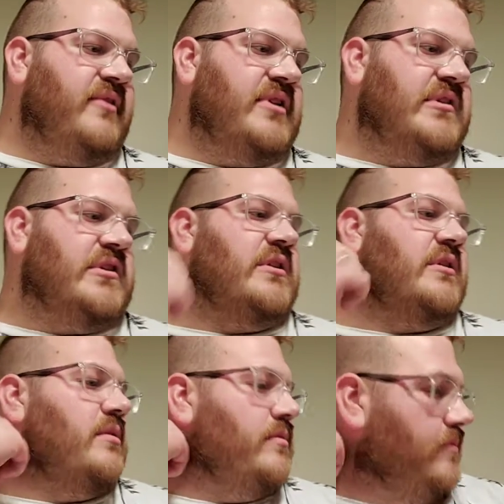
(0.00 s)
if
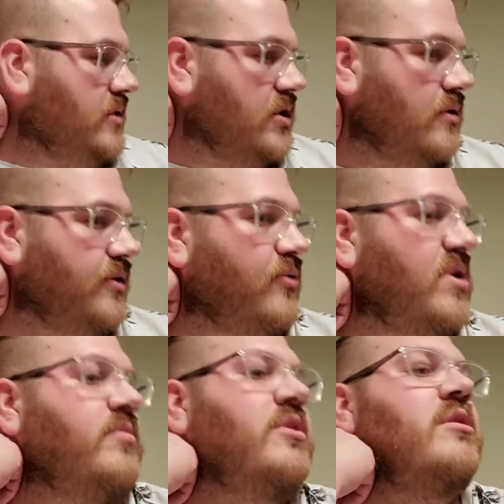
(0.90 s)
it's, so
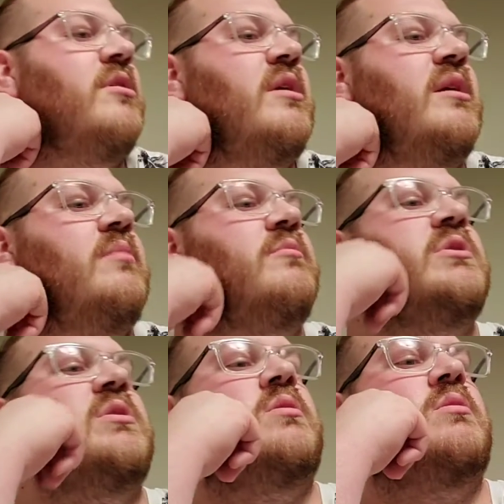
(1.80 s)
3
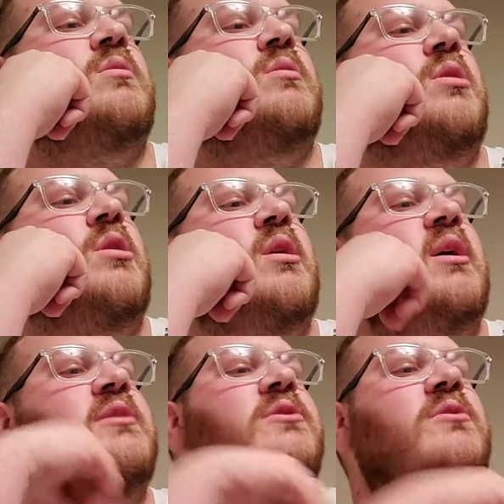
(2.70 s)
milligrams,
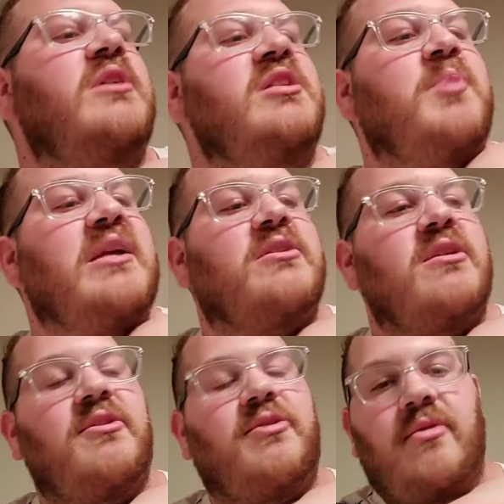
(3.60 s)
it's
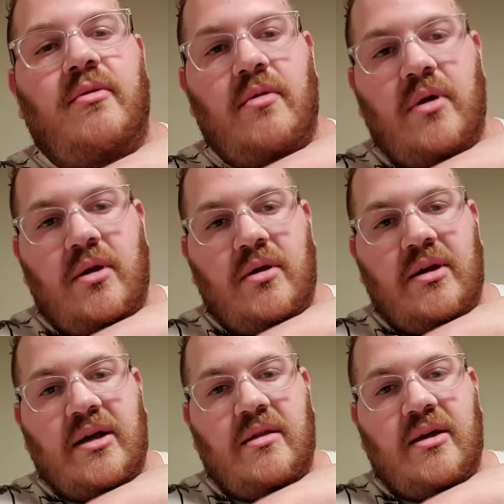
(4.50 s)
basically
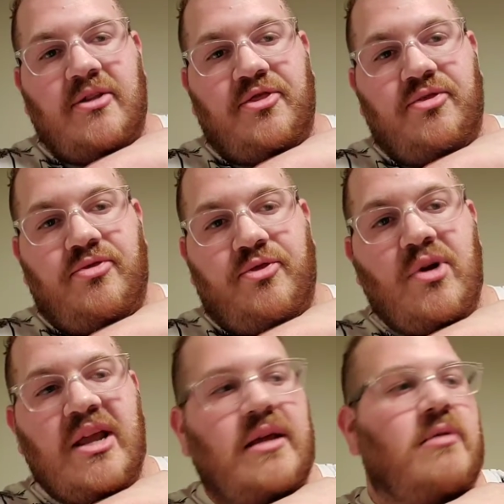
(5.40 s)
like a
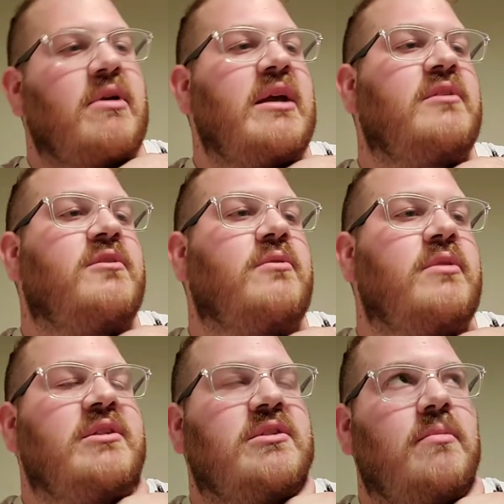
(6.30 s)
3, right?
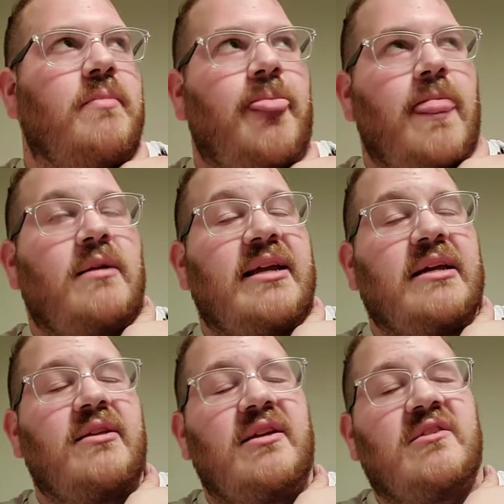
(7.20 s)
So it's,
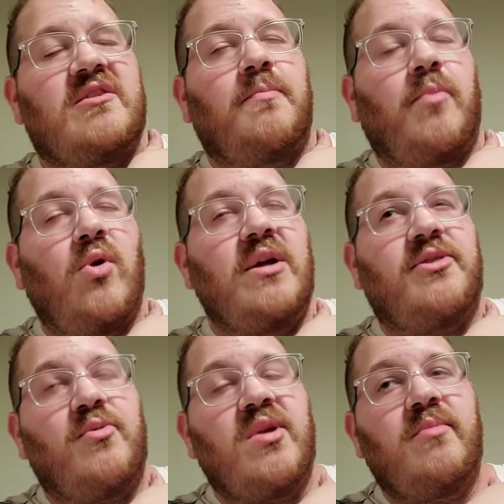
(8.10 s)
technically it's
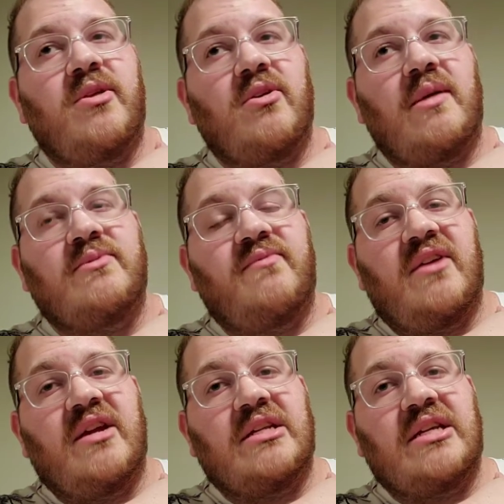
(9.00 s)
0.3
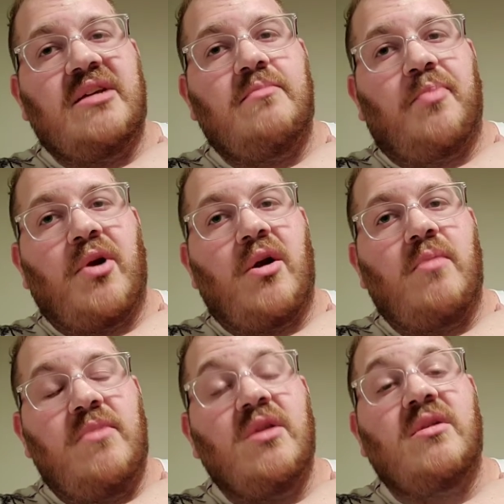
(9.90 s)
milligrams of nicotine
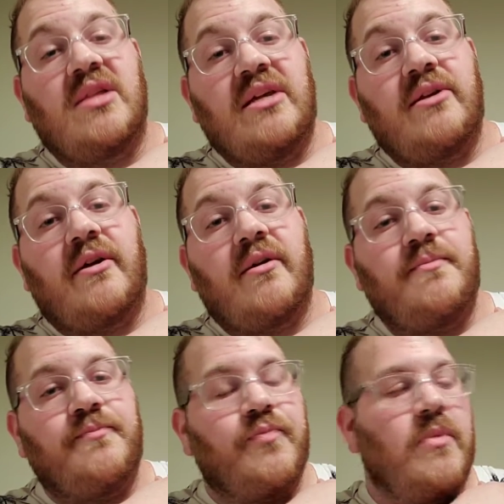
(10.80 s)
per
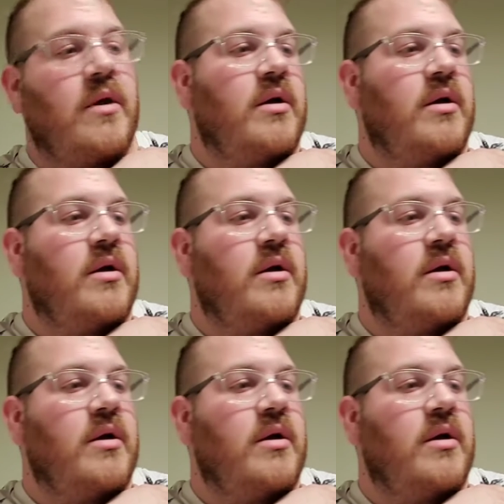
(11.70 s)
milliliter,